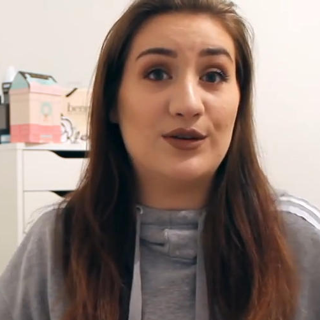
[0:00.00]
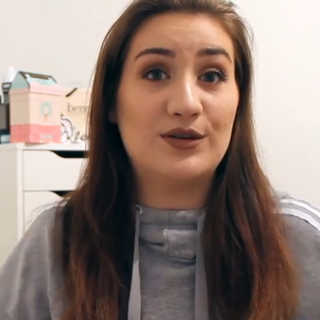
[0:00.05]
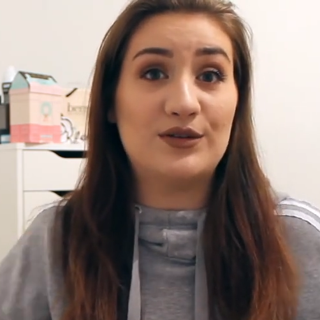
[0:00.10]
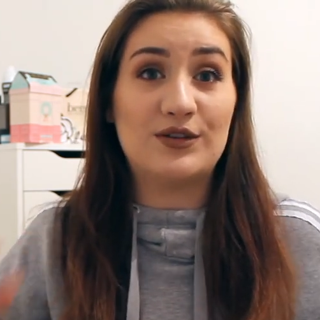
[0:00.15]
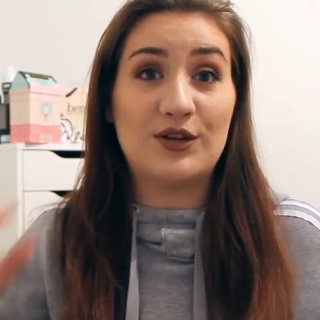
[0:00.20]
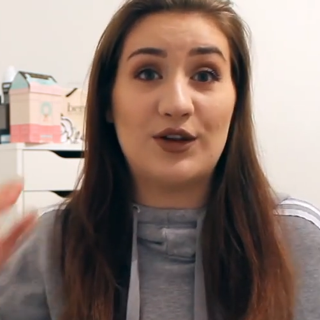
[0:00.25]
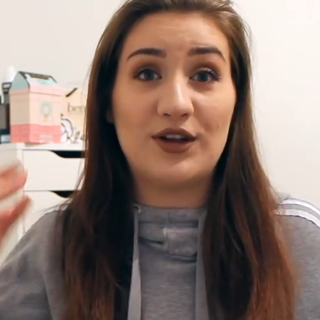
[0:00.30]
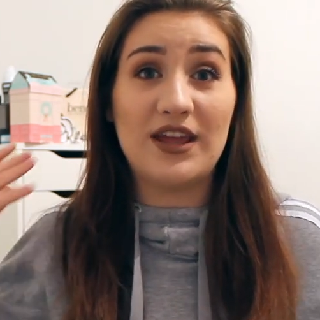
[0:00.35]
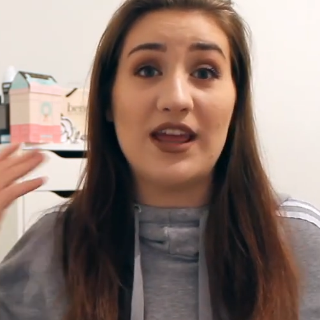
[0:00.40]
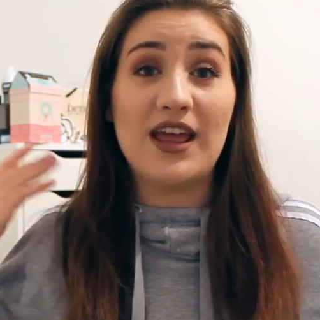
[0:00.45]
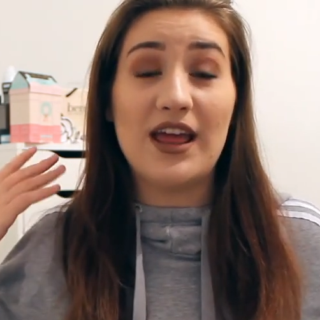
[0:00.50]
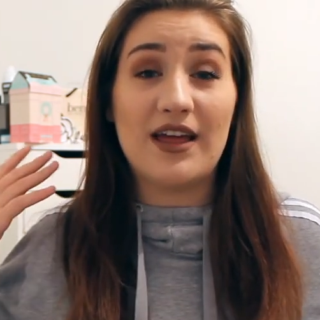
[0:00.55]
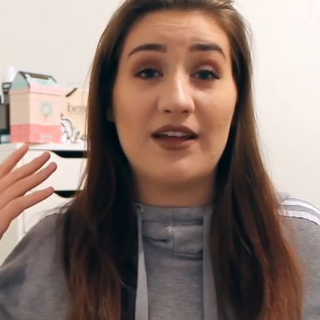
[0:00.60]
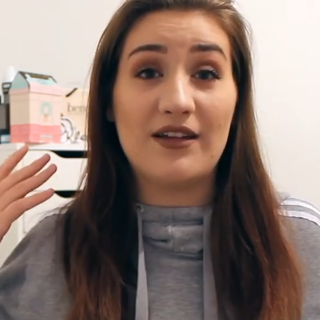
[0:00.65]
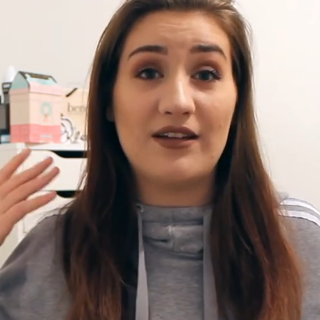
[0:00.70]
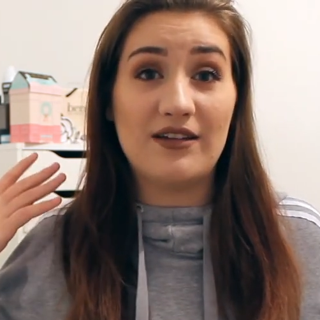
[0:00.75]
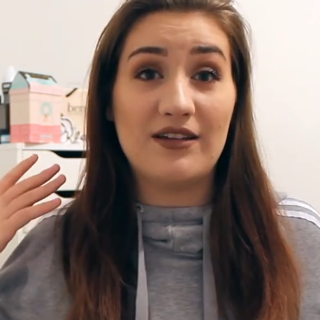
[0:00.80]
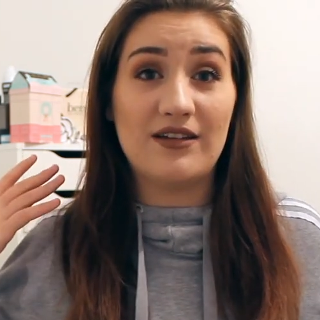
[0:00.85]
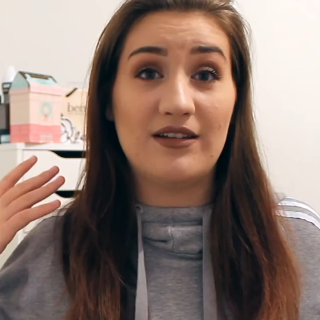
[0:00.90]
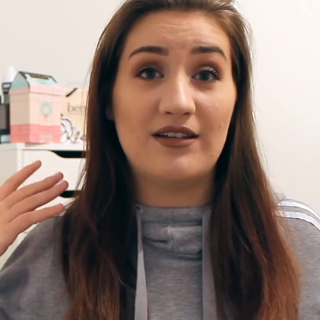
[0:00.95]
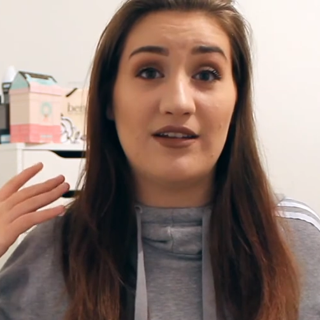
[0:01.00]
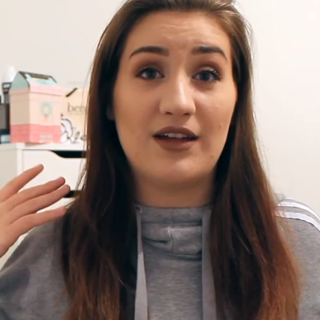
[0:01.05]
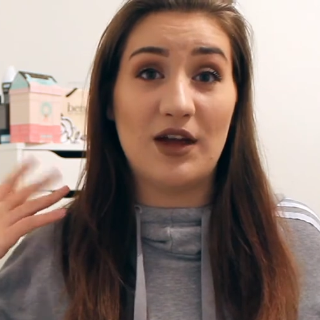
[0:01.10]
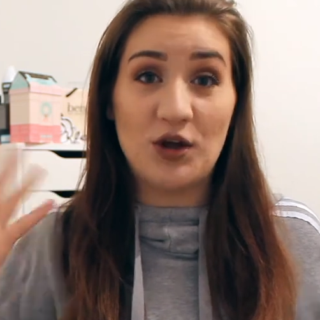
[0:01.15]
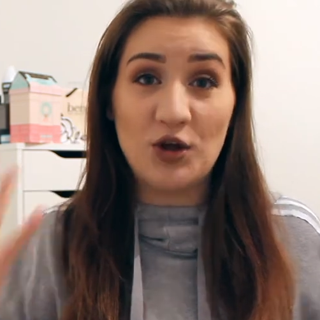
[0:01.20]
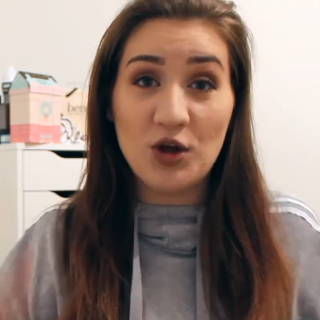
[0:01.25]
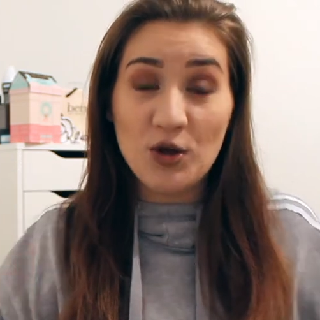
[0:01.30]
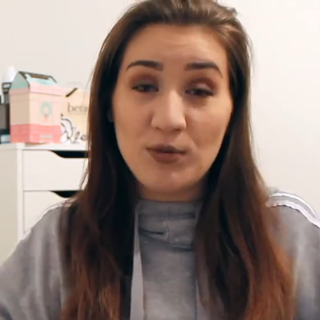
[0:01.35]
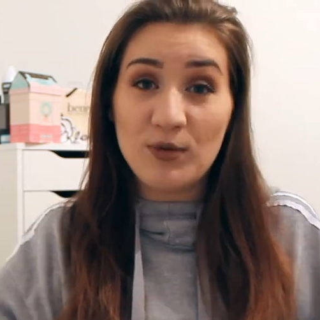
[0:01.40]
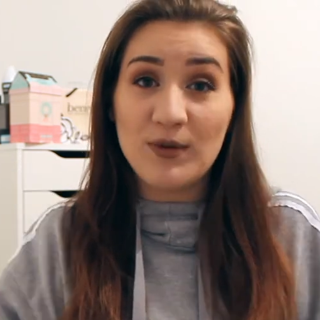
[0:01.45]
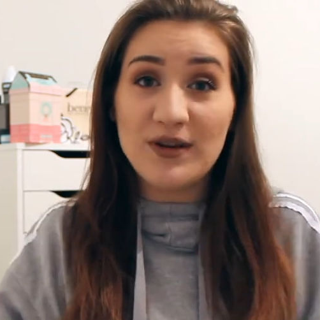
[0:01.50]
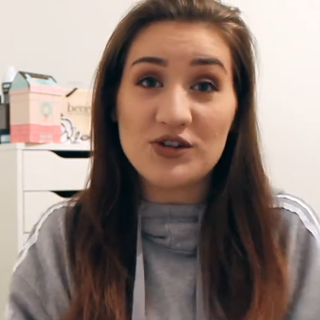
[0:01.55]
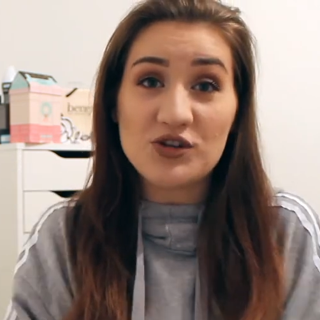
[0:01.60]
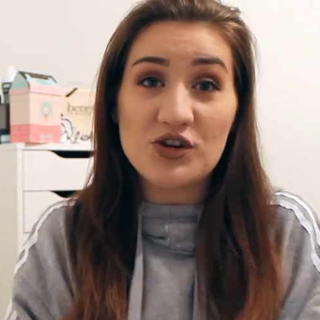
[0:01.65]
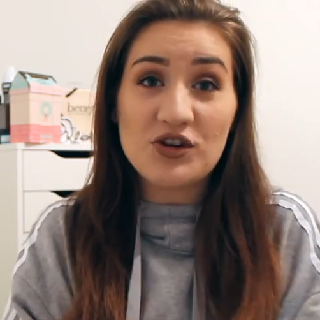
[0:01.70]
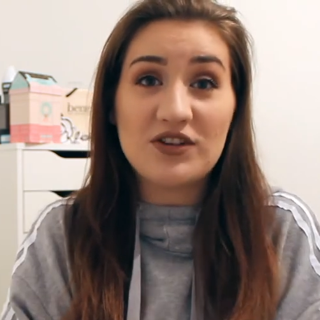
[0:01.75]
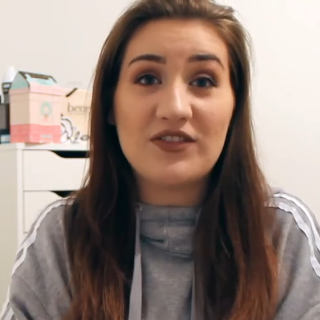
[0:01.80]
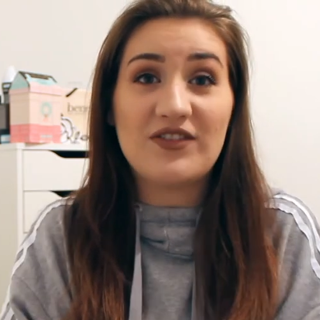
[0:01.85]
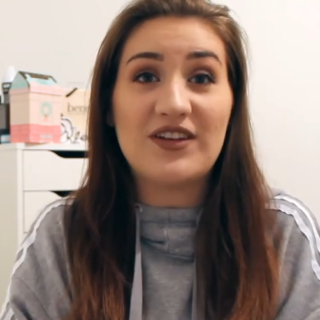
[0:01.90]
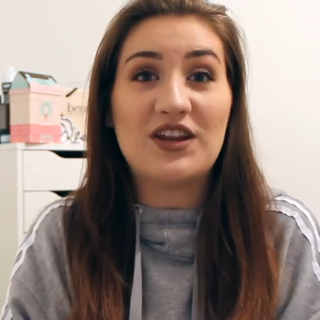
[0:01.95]
So yeah, I hope you
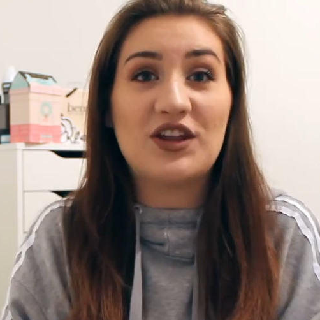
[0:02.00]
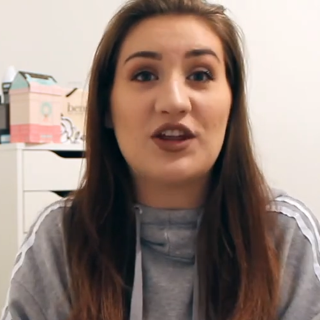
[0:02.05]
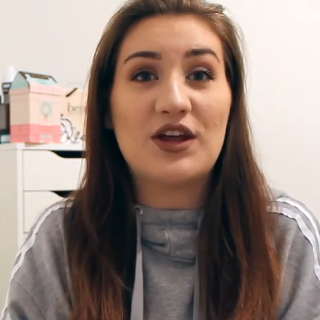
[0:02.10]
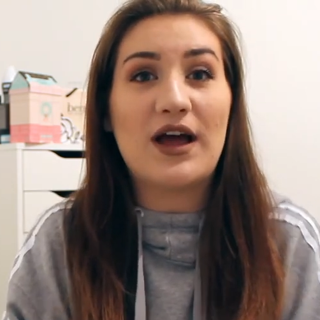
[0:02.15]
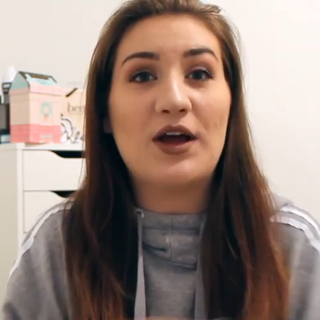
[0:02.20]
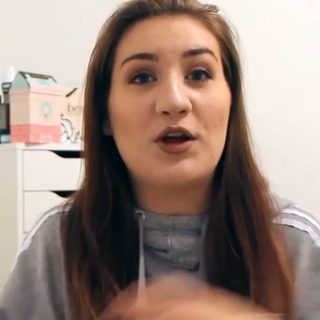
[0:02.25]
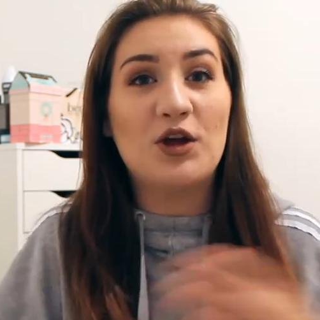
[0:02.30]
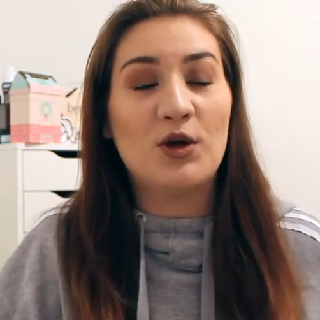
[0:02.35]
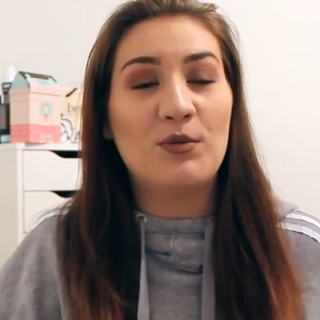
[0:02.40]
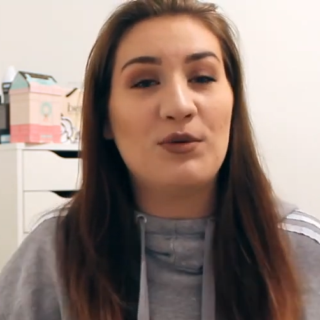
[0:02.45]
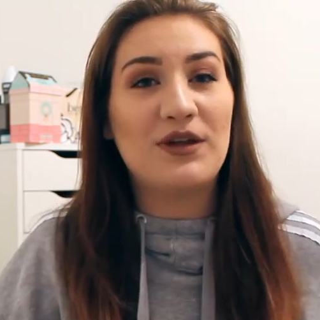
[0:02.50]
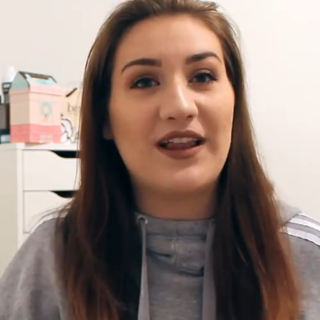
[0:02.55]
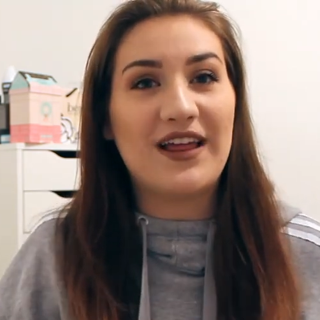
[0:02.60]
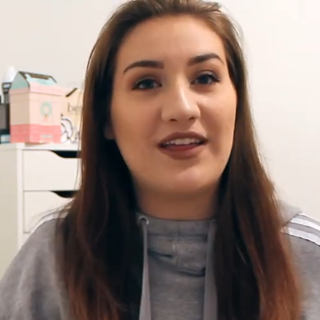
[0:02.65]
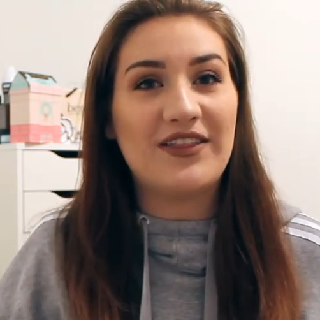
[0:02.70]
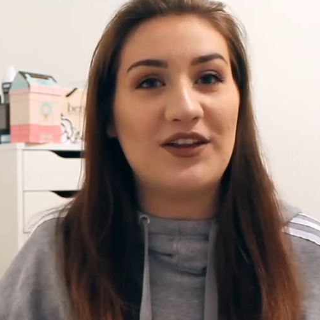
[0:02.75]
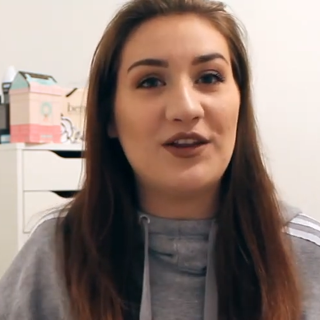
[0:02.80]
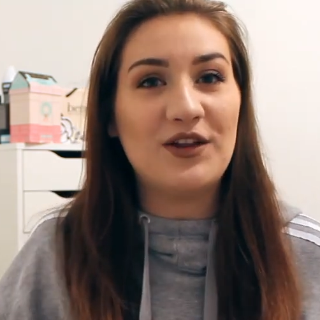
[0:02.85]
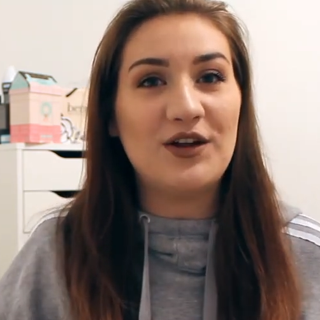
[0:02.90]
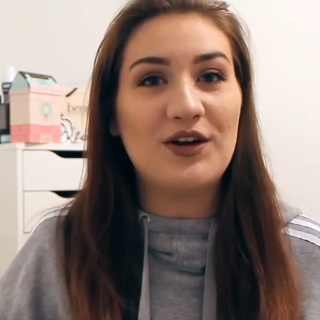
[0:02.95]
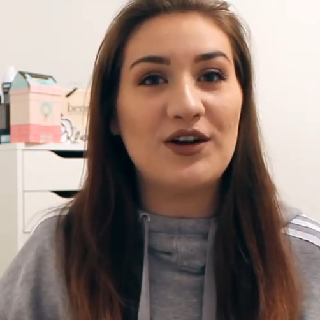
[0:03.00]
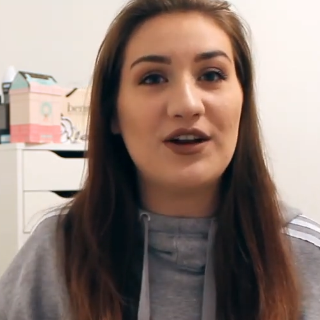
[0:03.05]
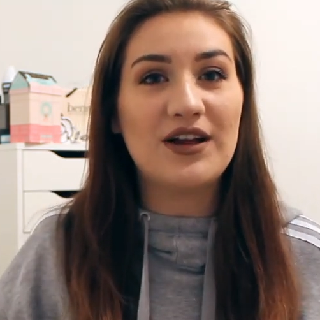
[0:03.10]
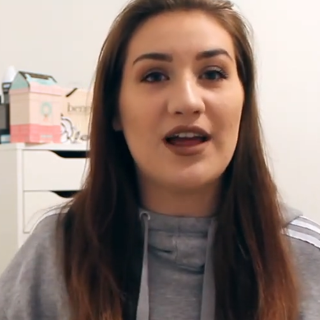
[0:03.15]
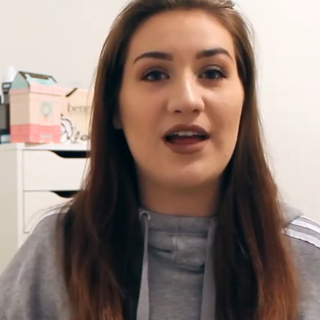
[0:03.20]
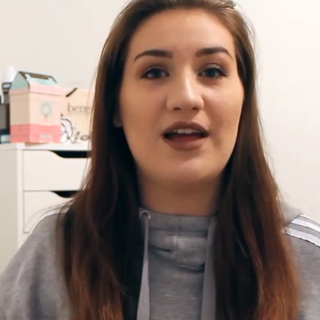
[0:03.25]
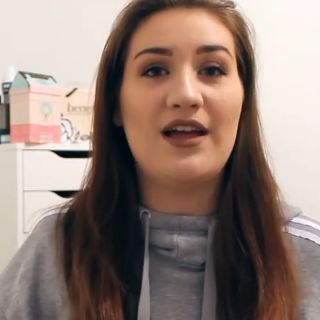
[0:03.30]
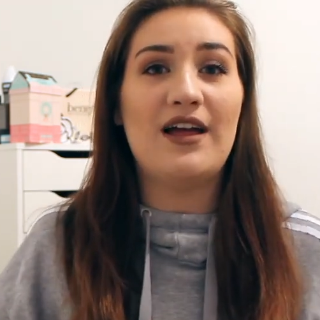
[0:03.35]
enjoyed the video, I hope you like the look.